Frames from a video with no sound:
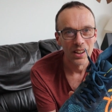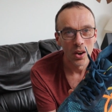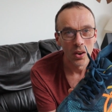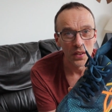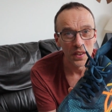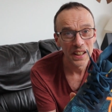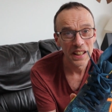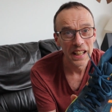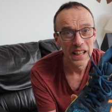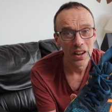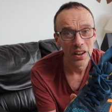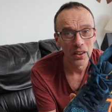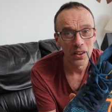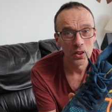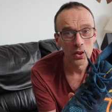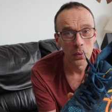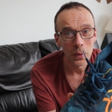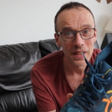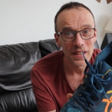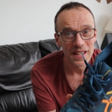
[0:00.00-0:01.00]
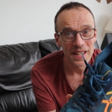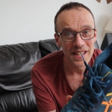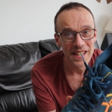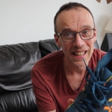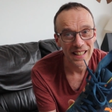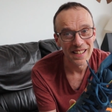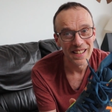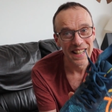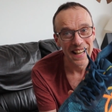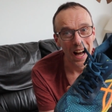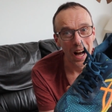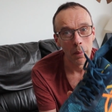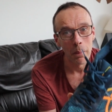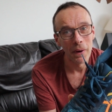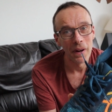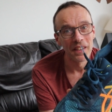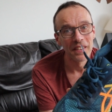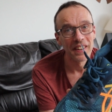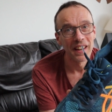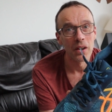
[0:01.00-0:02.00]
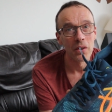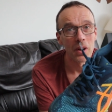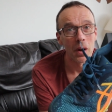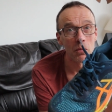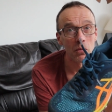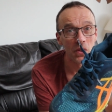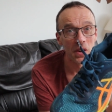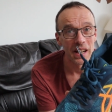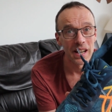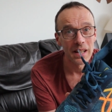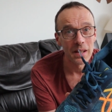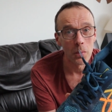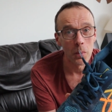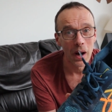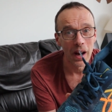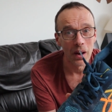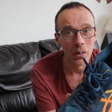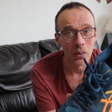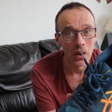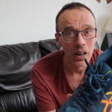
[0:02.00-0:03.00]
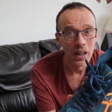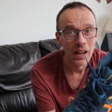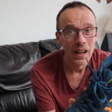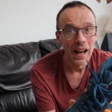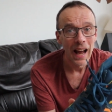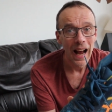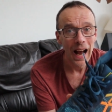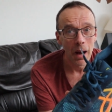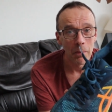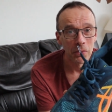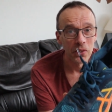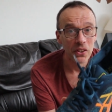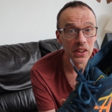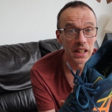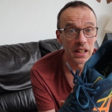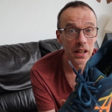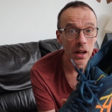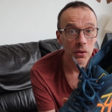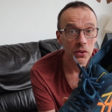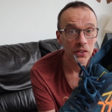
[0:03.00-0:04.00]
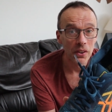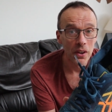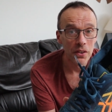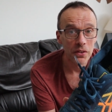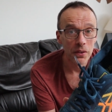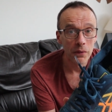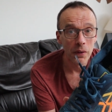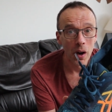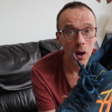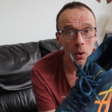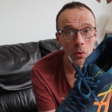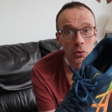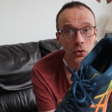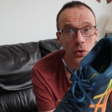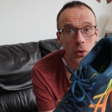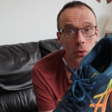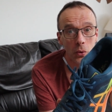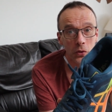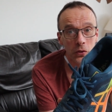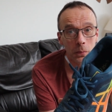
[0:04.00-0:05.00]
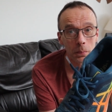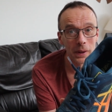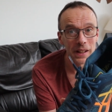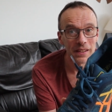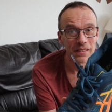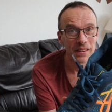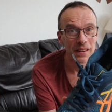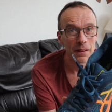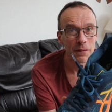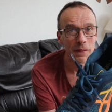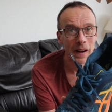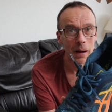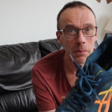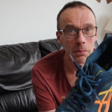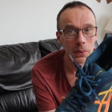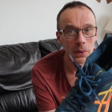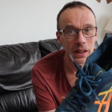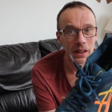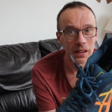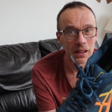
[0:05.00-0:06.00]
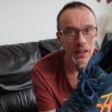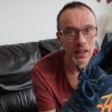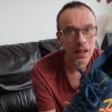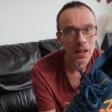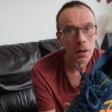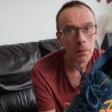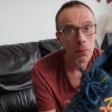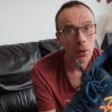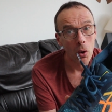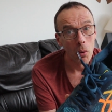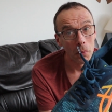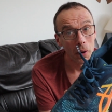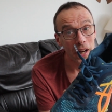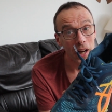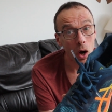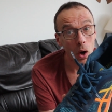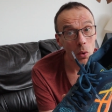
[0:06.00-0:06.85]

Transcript: On the Kayano 26, the upper has held up really well. Absolutely no signs of holes or splits in the fabric. But on my